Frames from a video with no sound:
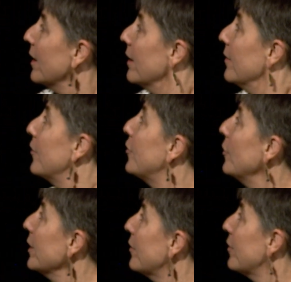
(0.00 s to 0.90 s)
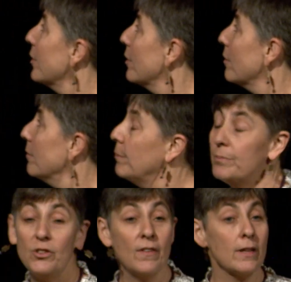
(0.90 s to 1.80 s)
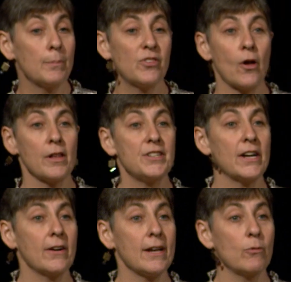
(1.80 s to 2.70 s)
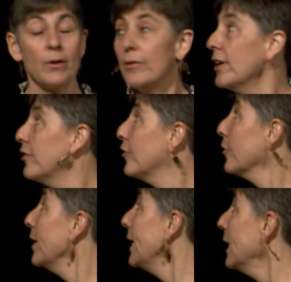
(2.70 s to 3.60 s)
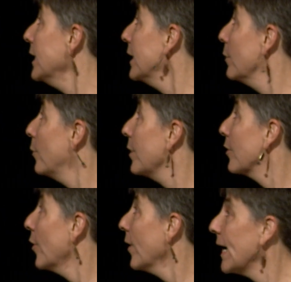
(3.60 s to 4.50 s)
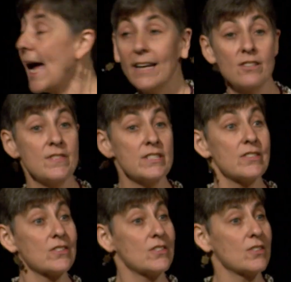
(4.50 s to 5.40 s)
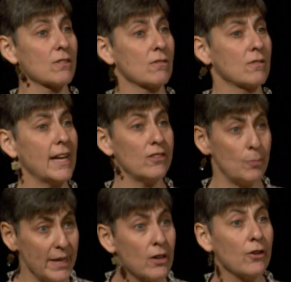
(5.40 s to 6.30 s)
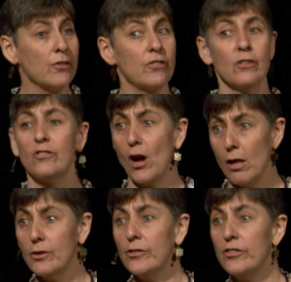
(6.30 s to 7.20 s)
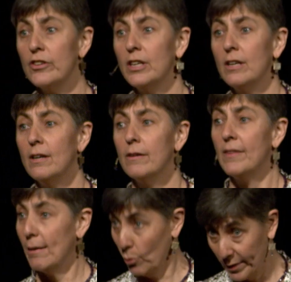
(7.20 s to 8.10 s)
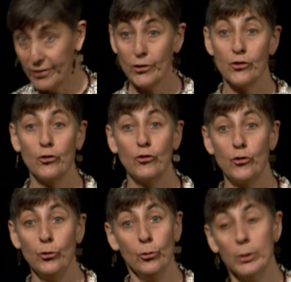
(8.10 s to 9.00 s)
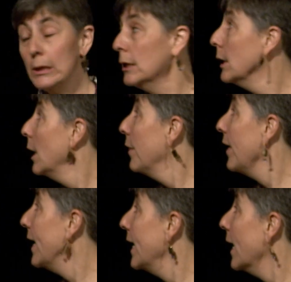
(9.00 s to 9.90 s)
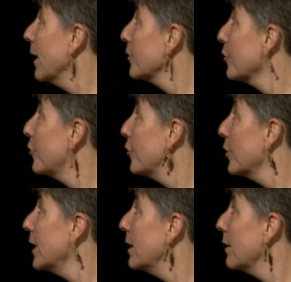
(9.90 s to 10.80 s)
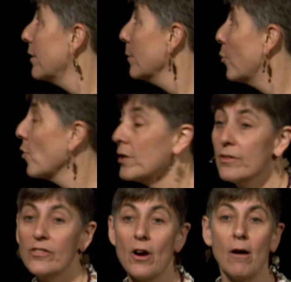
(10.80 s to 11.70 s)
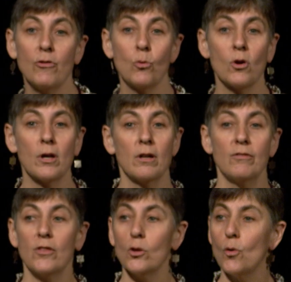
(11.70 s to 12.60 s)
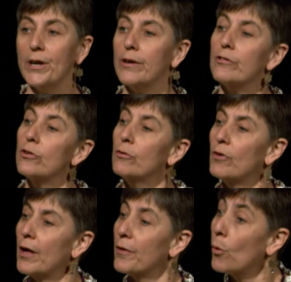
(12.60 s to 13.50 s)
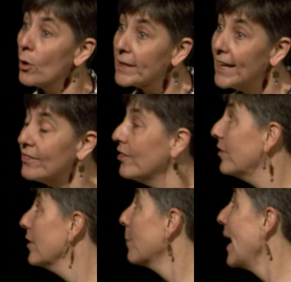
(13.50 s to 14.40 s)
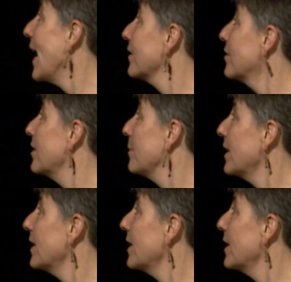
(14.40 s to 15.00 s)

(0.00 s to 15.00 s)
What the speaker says: the students developed solidarity with history, with current activists, guest speakers, scholars. They were researchers too. They understood the importance of the work of the lawyers who fought the court cases in the past. They